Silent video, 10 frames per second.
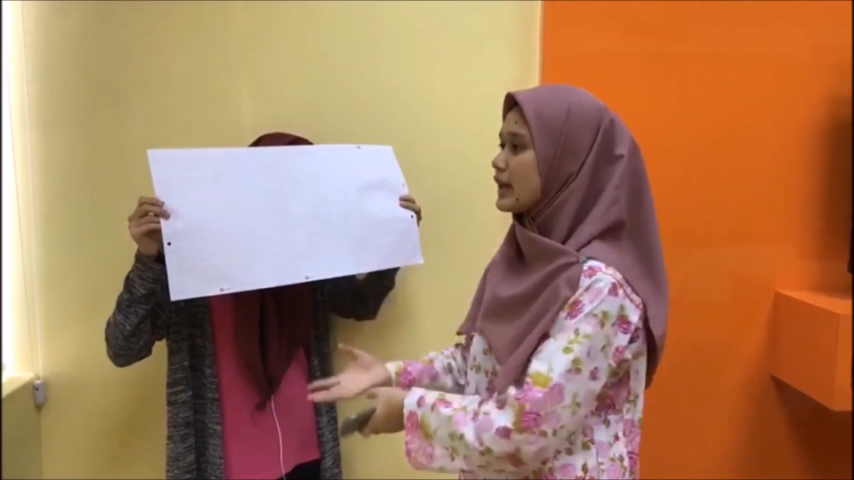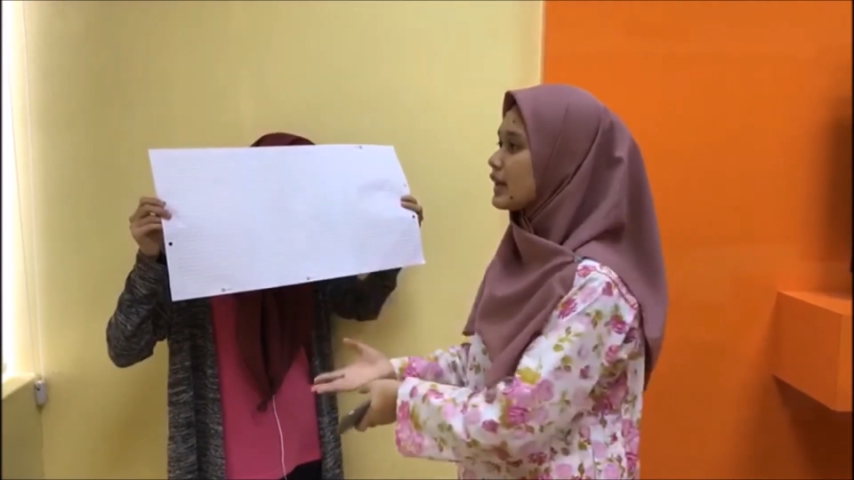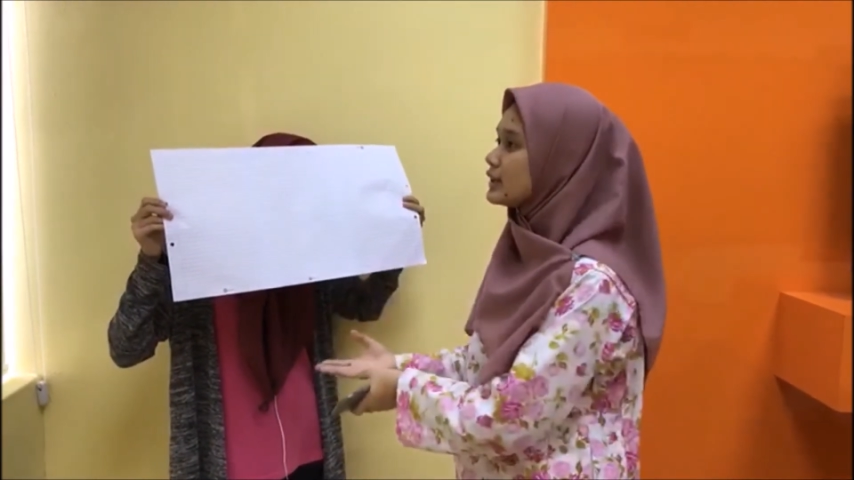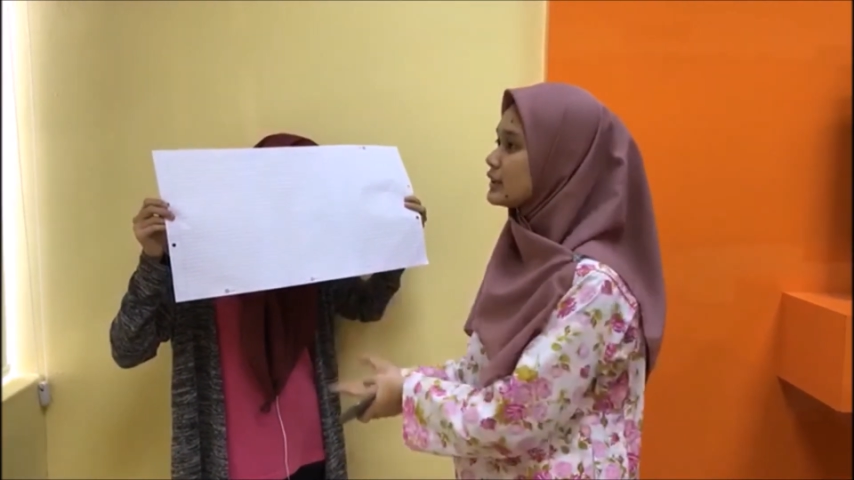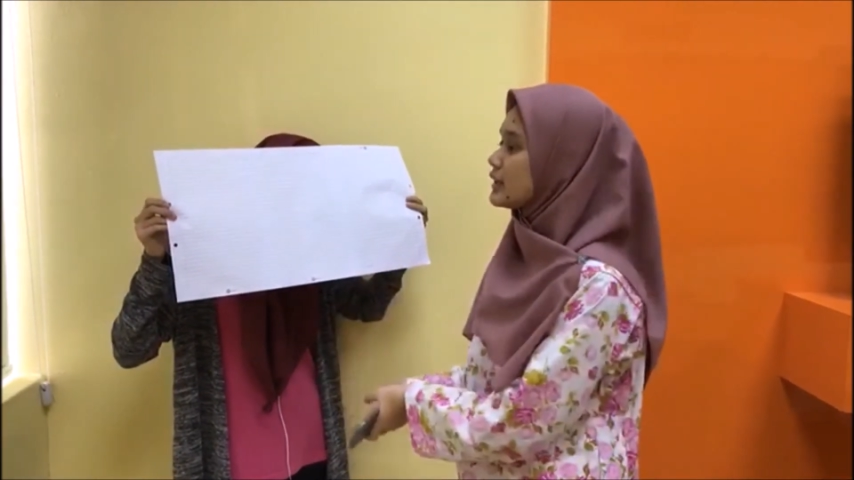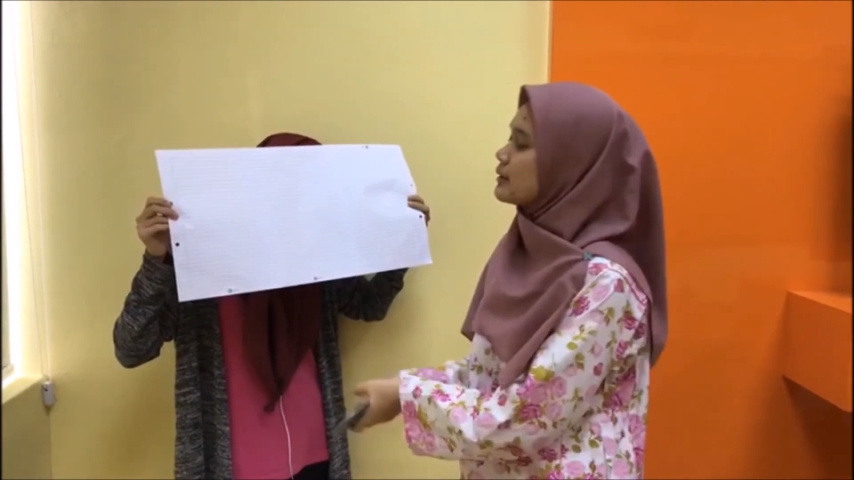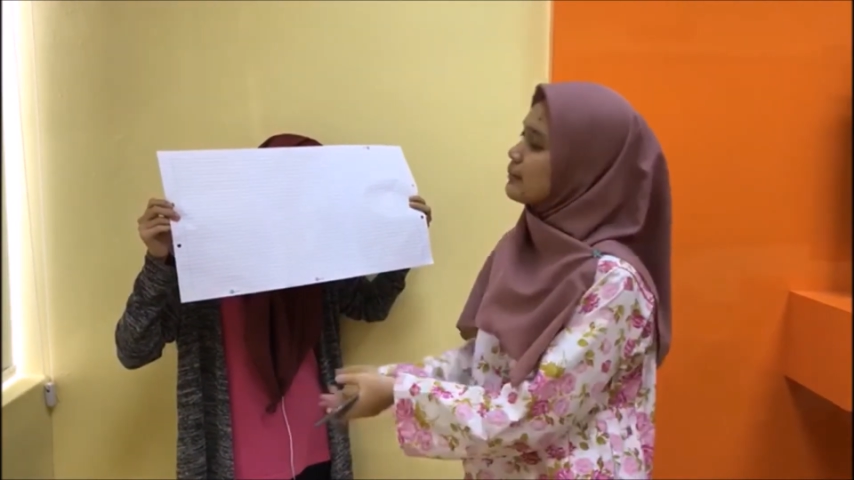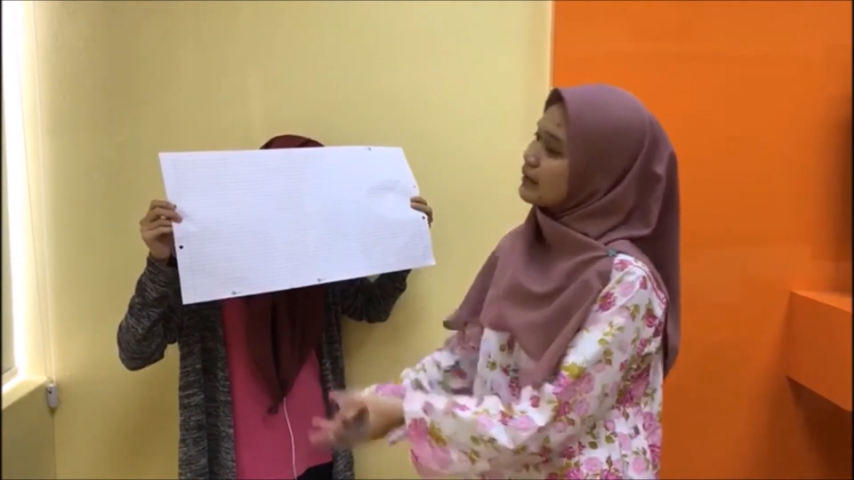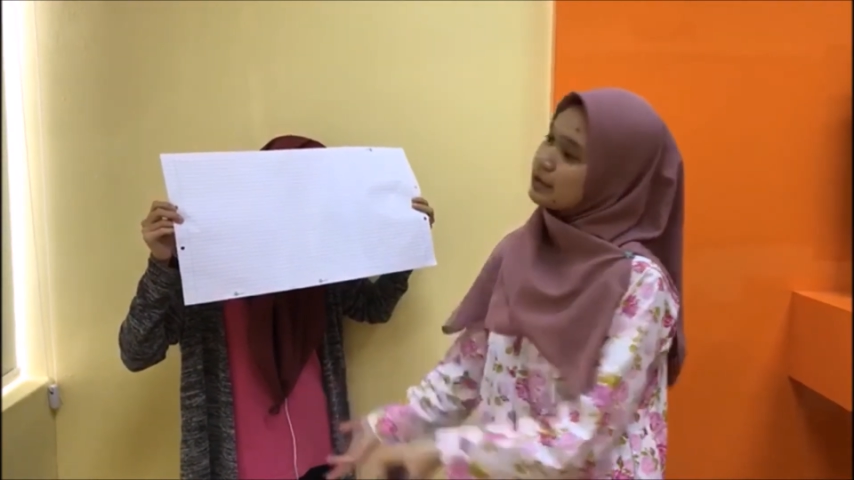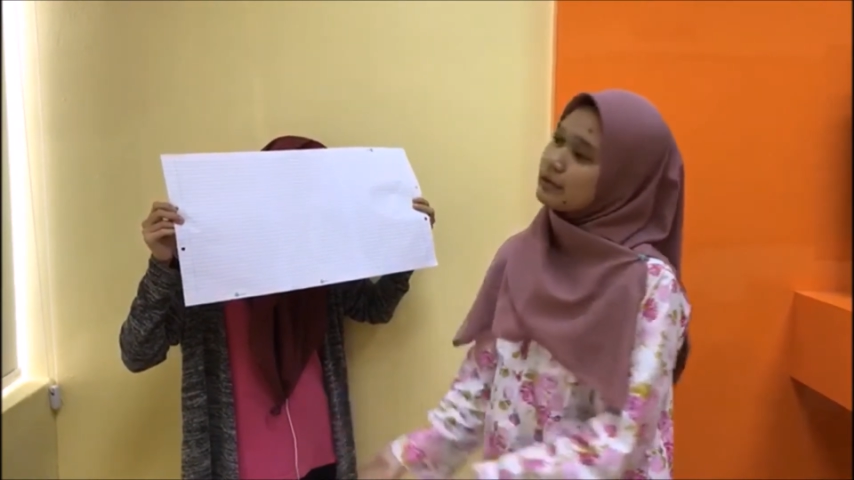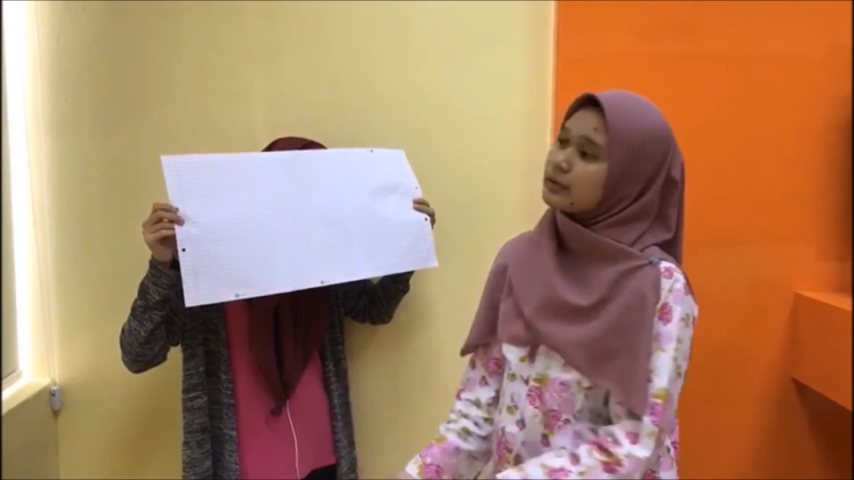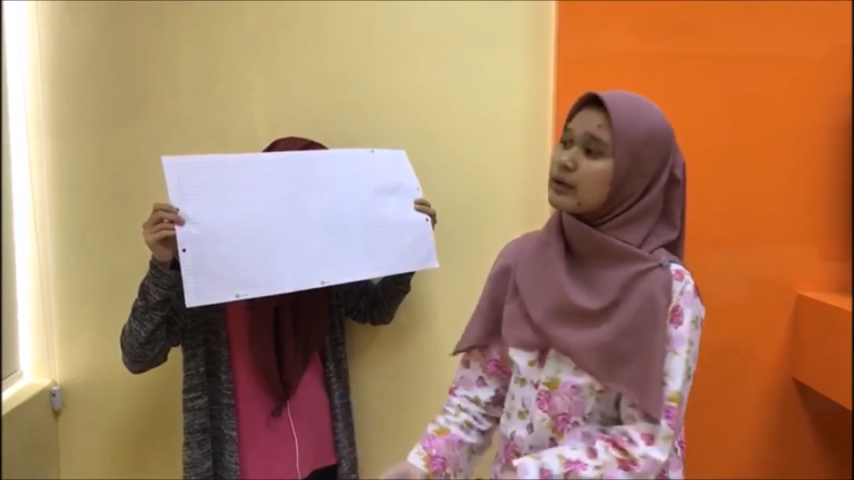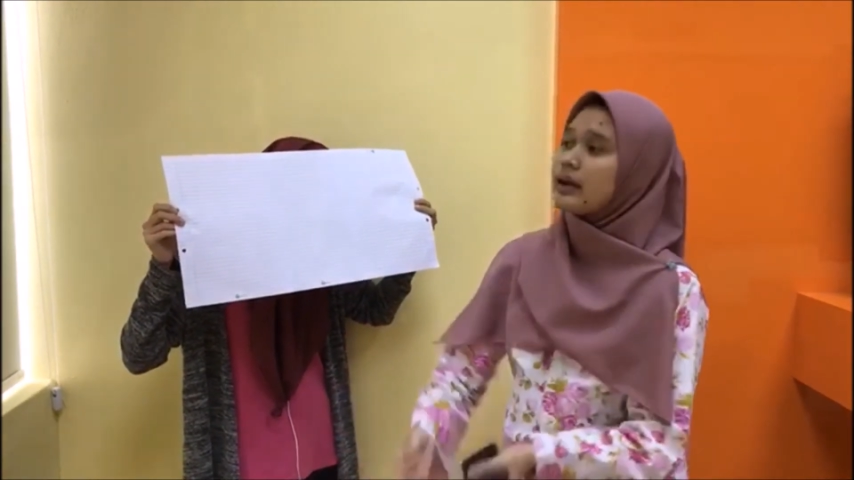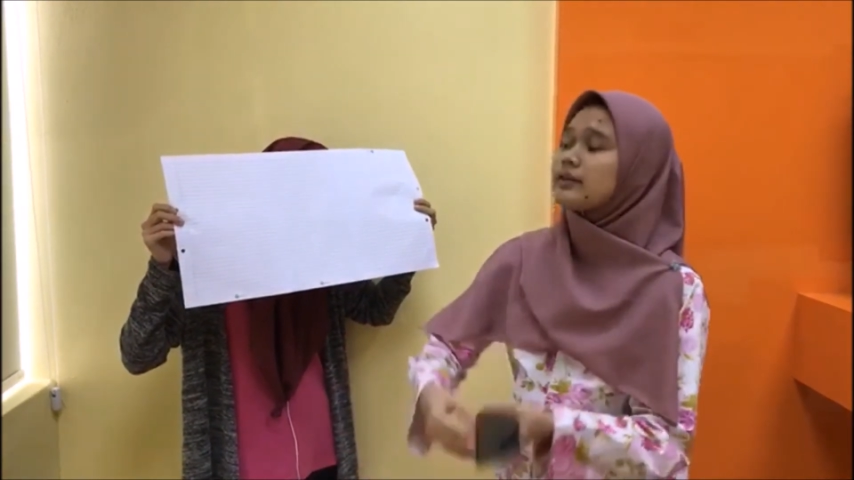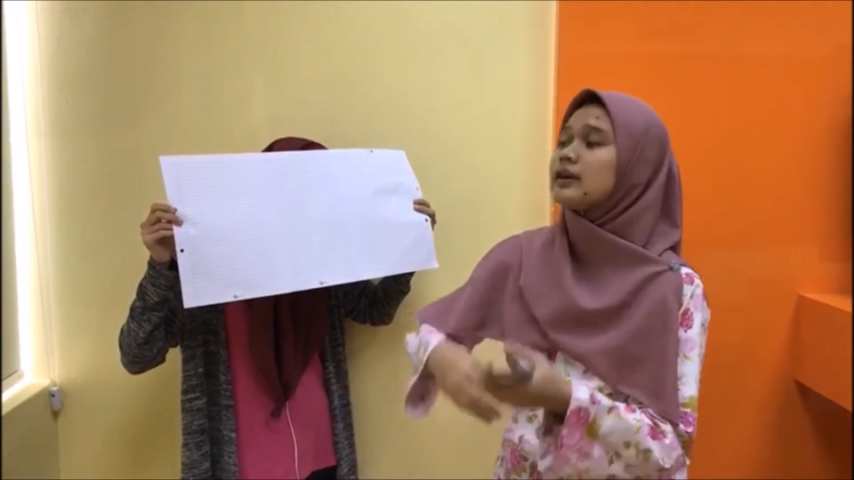the energy in the battery will